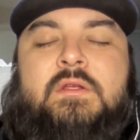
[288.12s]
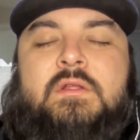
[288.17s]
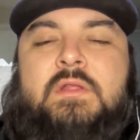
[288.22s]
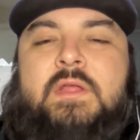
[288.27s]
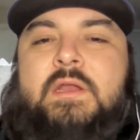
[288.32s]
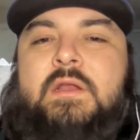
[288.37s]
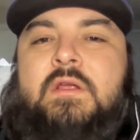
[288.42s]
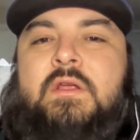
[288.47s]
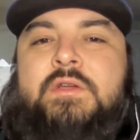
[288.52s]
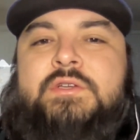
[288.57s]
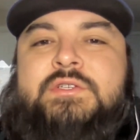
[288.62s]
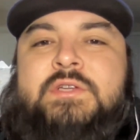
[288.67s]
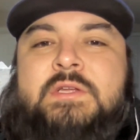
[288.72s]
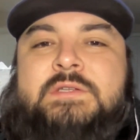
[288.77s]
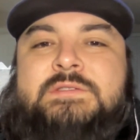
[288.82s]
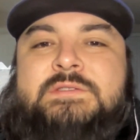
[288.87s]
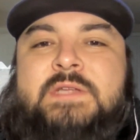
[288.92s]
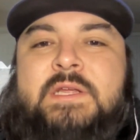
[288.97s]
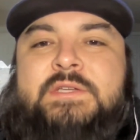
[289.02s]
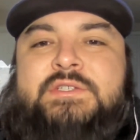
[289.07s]
Clayton Kershaw
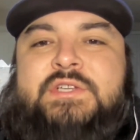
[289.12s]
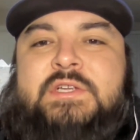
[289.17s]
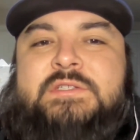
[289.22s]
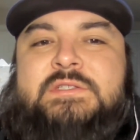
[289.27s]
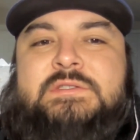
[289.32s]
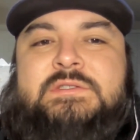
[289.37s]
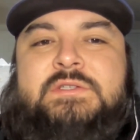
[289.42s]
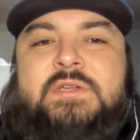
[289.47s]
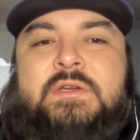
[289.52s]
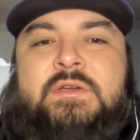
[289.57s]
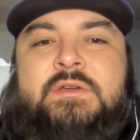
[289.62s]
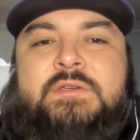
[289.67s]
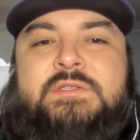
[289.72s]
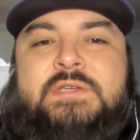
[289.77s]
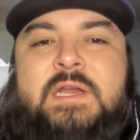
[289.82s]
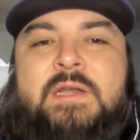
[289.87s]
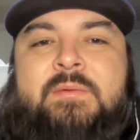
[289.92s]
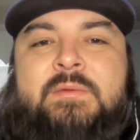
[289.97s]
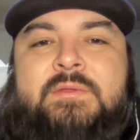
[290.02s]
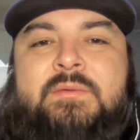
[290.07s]
said Justin Turner
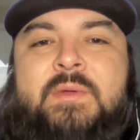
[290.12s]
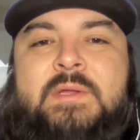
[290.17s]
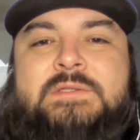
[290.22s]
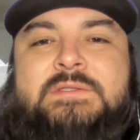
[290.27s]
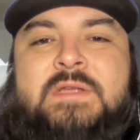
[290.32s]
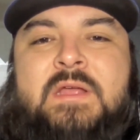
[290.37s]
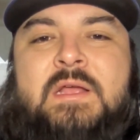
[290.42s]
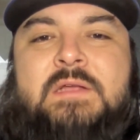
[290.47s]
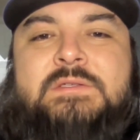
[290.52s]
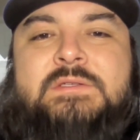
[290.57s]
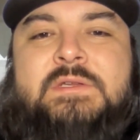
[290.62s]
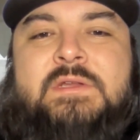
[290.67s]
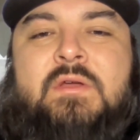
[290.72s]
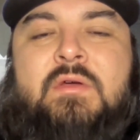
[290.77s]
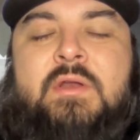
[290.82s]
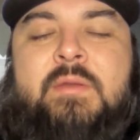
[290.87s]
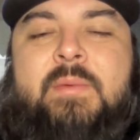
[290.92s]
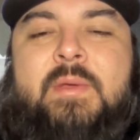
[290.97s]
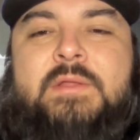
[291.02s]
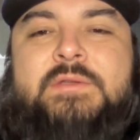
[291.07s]
signing with the Red Sox and
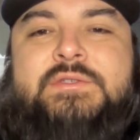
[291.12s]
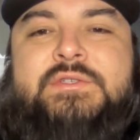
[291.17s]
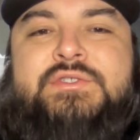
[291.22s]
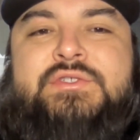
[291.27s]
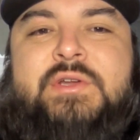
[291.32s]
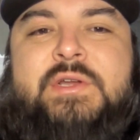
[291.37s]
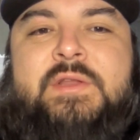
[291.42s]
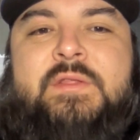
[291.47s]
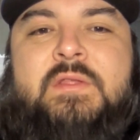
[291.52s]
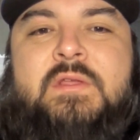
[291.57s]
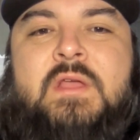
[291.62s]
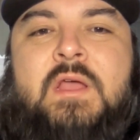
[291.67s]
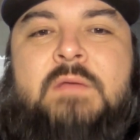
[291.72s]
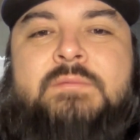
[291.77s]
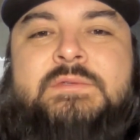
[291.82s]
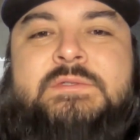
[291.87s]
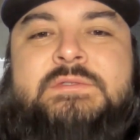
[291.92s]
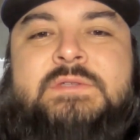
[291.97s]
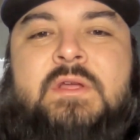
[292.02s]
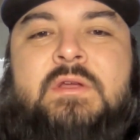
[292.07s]
Cody Bellinger joining the
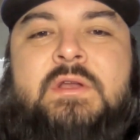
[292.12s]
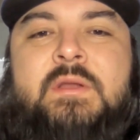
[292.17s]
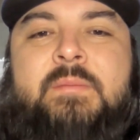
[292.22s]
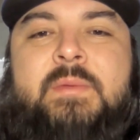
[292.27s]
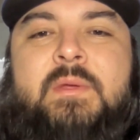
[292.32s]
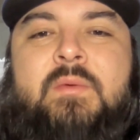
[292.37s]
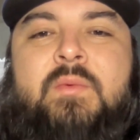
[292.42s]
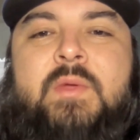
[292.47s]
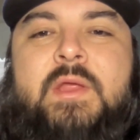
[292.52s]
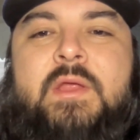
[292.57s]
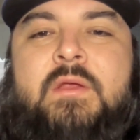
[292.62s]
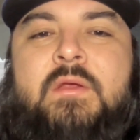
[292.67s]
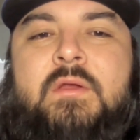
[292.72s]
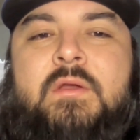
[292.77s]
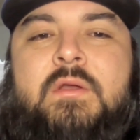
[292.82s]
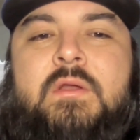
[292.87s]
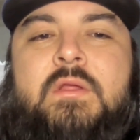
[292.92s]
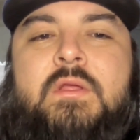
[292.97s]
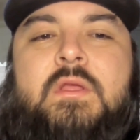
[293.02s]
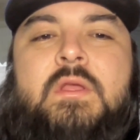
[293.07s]
Cubs is going to be
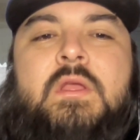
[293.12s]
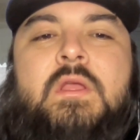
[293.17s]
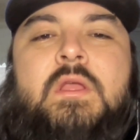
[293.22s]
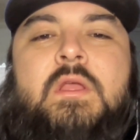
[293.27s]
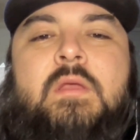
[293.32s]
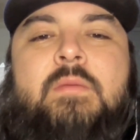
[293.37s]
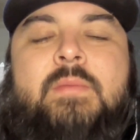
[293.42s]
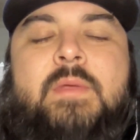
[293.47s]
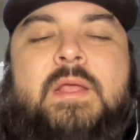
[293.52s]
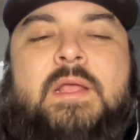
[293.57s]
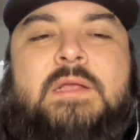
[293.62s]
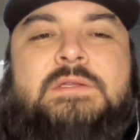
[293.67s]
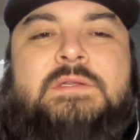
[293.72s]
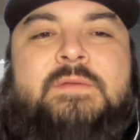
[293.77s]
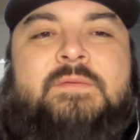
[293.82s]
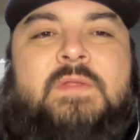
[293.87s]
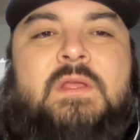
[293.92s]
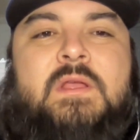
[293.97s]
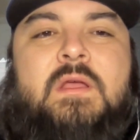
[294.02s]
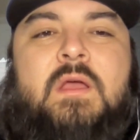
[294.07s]
weird because
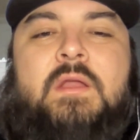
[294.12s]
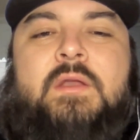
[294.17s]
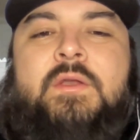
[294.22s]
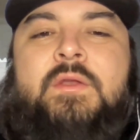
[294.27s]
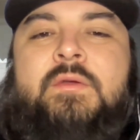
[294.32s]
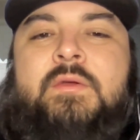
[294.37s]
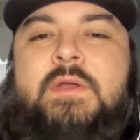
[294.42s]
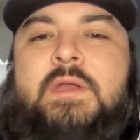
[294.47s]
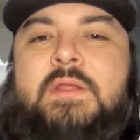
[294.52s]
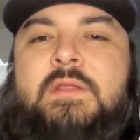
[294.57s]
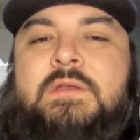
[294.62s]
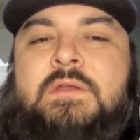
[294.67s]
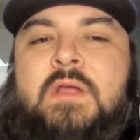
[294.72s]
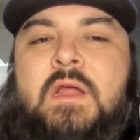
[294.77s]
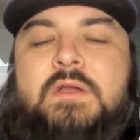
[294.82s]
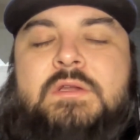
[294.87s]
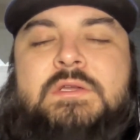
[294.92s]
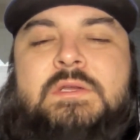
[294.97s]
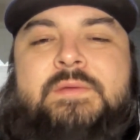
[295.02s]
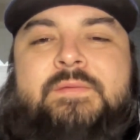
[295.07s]
of the continuity the
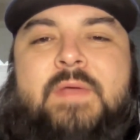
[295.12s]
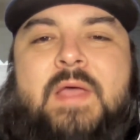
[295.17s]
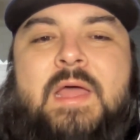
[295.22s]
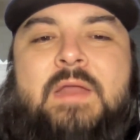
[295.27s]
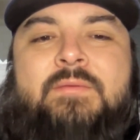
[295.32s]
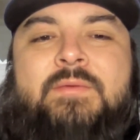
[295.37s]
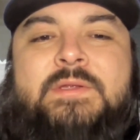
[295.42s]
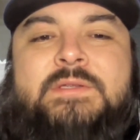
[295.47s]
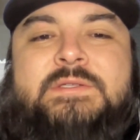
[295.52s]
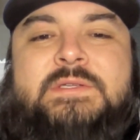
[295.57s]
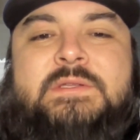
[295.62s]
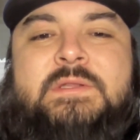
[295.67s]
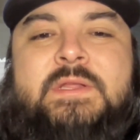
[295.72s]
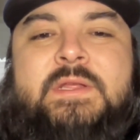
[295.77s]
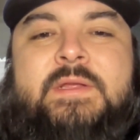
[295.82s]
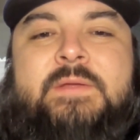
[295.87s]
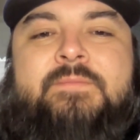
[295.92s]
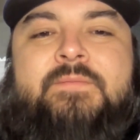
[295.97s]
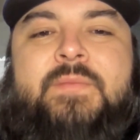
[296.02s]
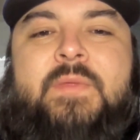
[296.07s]
Dodgers have had
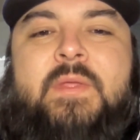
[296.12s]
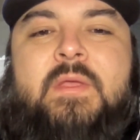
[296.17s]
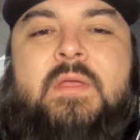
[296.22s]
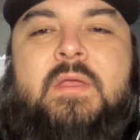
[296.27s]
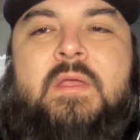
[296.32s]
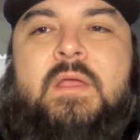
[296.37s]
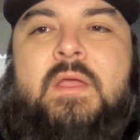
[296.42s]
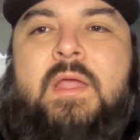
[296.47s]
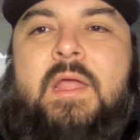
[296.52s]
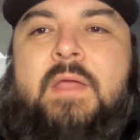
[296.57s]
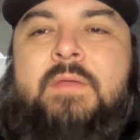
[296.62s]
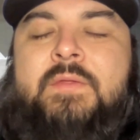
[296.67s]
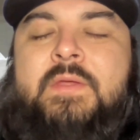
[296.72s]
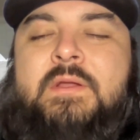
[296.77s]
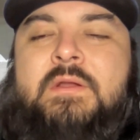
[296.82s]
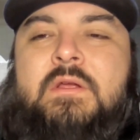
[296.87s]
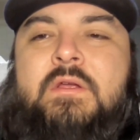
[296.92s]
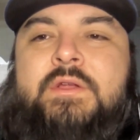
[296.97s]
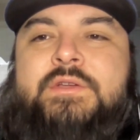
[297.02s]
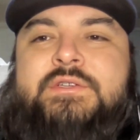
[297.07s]
recently. And
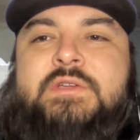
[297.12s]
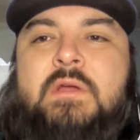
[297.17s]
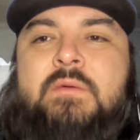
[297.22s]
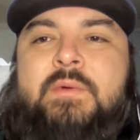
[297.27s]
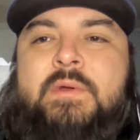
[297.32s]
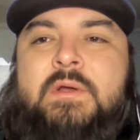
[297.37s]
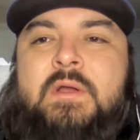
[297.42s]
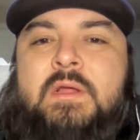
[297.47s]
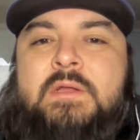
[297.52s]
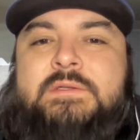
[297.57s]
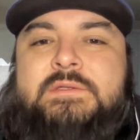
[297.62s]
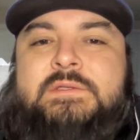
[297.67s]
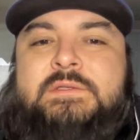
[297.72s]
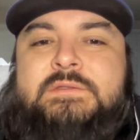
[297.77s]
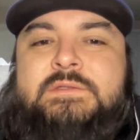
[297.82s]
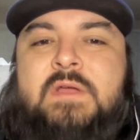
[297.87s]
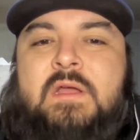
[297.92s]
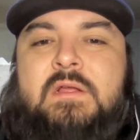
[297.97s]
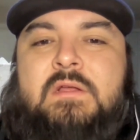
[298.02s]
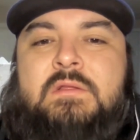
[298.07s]
then Kershaw went on to
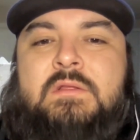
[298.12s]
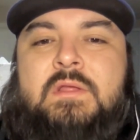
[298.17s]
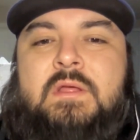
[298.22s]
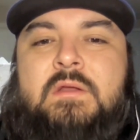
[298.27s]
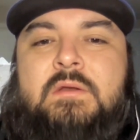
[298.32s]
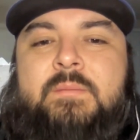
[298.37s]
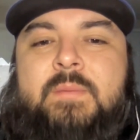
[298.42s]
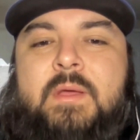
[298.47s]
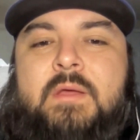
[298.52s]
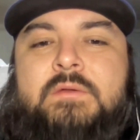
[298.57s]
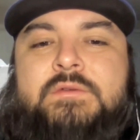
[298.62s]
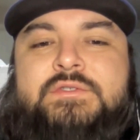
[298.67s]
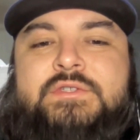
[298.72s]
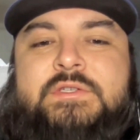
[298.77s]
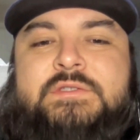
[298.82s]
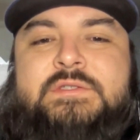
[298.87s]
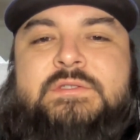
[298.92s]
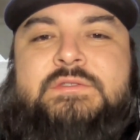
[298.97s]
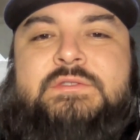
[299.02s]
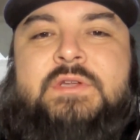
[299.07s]
talk a lot about
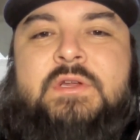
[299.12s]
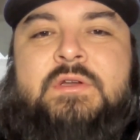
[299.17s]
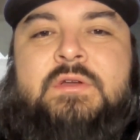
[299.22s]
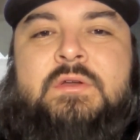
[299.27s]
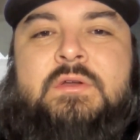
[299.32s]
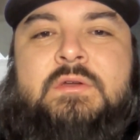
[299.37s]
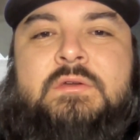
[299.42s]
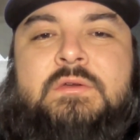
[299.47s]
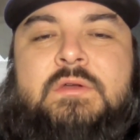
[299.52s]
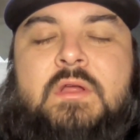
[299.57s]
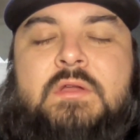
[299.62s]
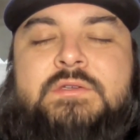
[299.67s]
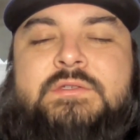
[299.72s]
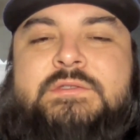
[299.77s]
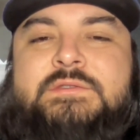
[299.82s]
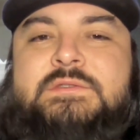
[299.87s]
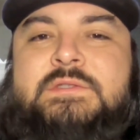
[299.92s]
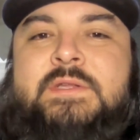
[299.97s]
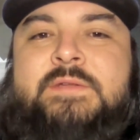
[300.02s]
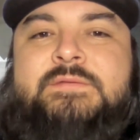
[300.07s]
Justin Turner, and I'll
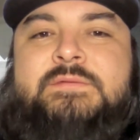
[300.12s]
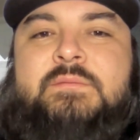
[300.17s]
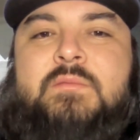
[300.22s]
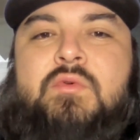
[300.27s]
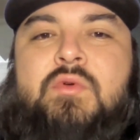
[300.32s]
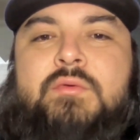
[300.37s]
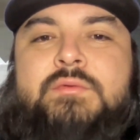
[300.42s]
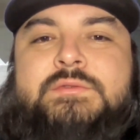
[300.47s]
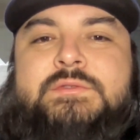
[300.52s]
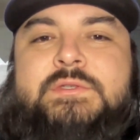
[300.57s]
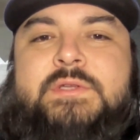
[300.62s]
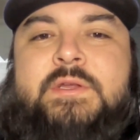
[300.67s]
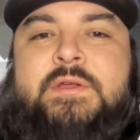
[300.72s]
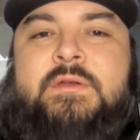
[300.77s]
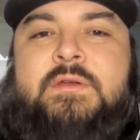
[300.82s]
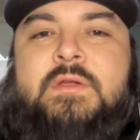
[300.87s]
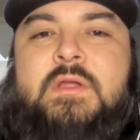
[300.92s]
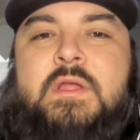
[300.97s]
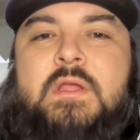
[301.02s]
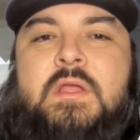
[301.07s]
just leave some quotes
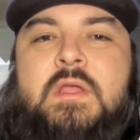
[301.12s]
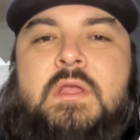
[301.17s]
here.